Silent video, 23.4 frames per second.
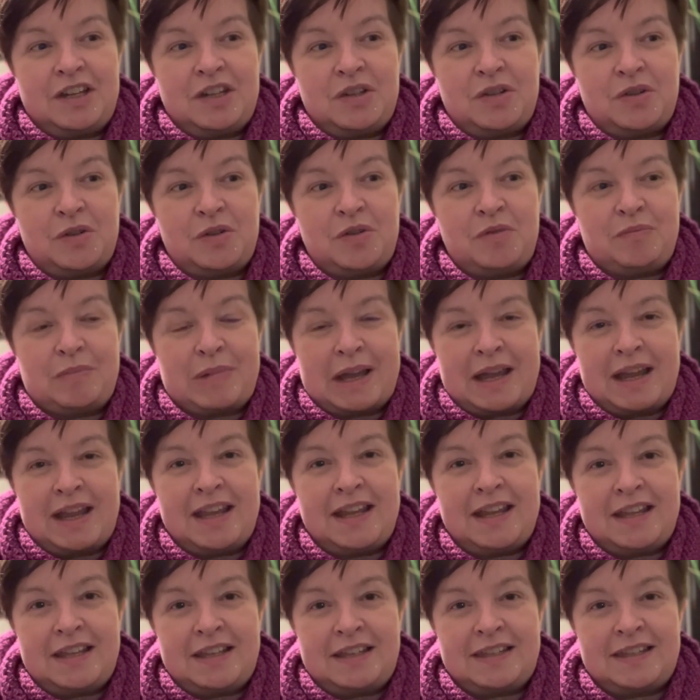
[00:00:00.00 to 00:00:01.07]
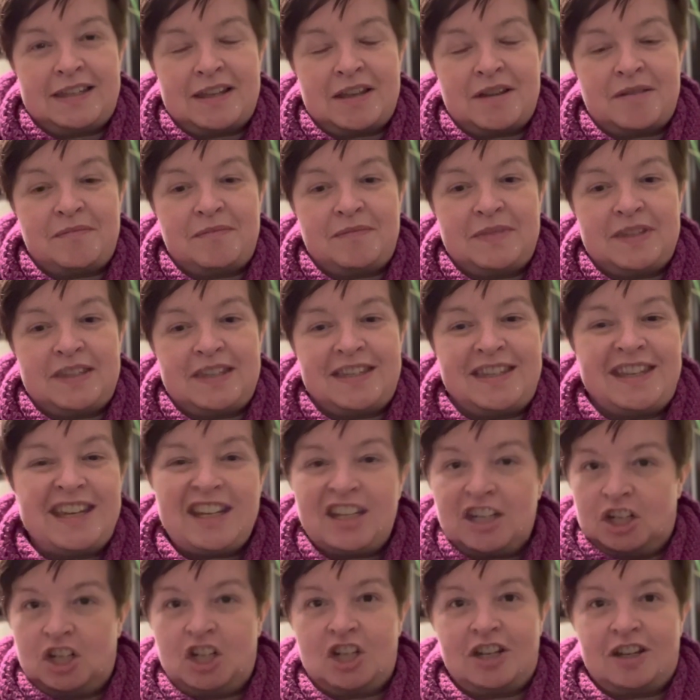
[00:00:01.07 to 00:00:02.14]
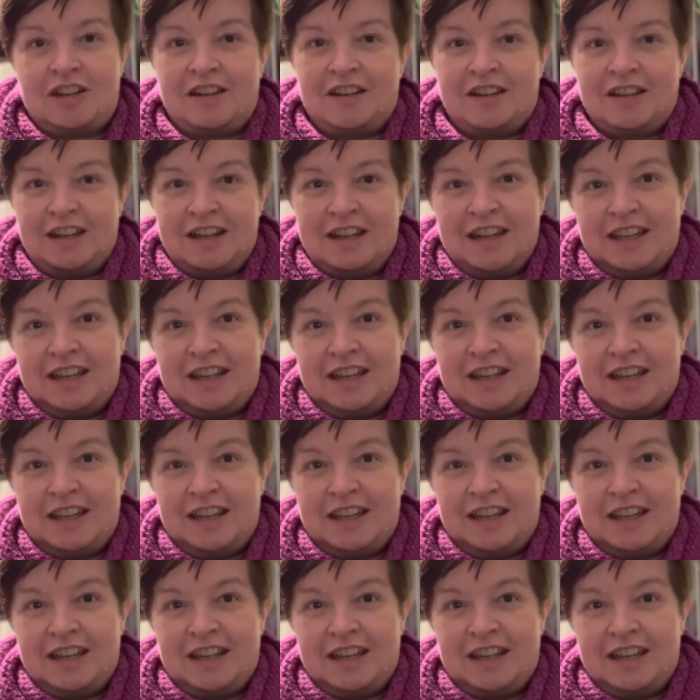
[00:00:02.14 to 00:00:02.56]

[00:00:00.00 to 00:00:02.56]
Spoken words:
could buy some signature